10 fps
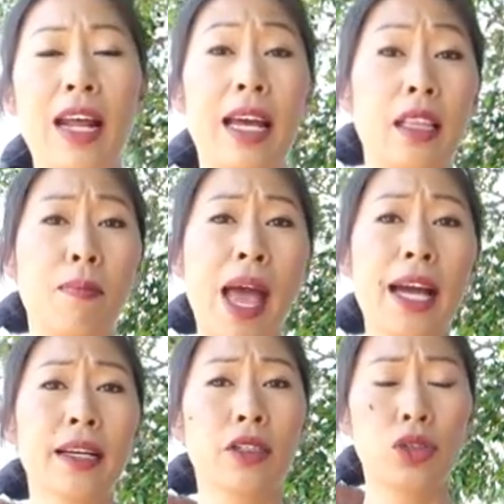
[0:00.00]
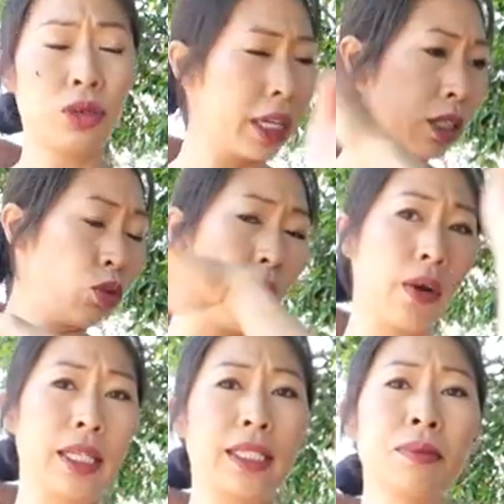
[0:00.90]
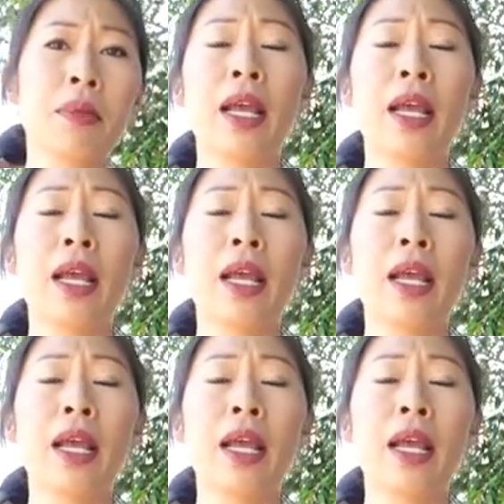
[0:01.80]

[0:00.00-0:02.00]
like the backcountries where it's